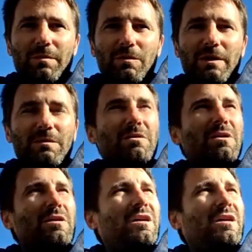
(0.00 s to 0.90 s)
and
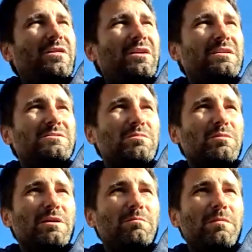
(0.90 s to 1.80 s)
I think it was
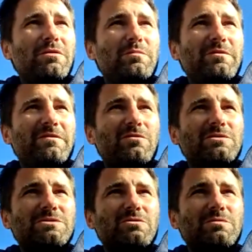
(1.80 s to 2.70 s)
probably a month before
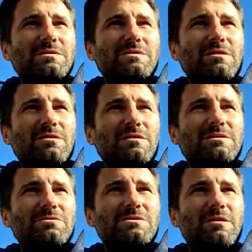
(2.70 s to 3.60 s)
the tournament
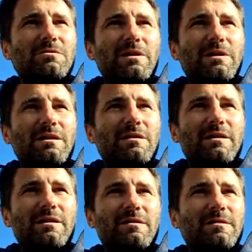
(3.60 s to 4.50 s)
started or so. We had
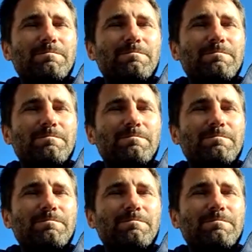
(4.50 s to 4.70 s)
like a